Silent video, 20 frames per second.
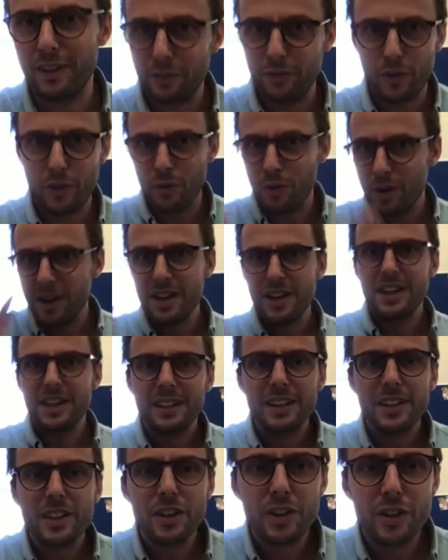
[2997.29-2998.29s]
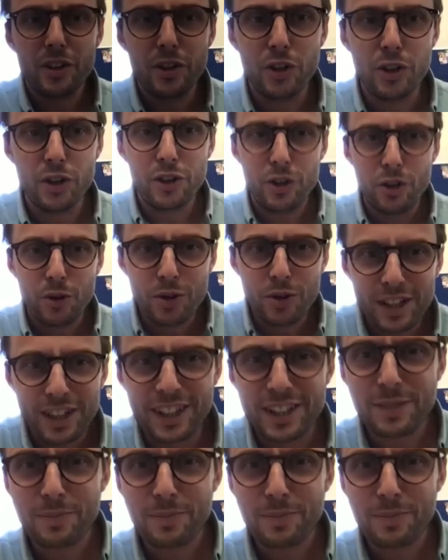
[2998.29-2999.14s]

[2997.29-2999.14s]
Although using